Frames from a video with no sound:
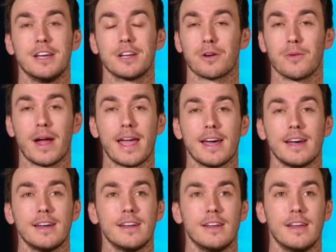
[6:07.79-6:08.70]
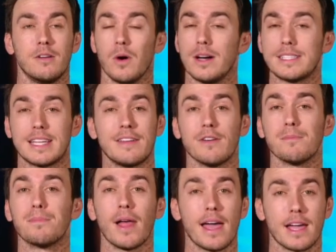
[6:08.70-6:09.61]
Correa wasn't even
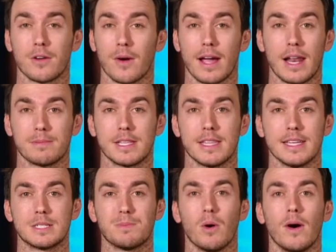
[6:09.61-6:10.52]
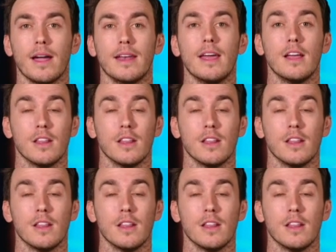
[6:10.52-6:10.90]
playing great up to this point,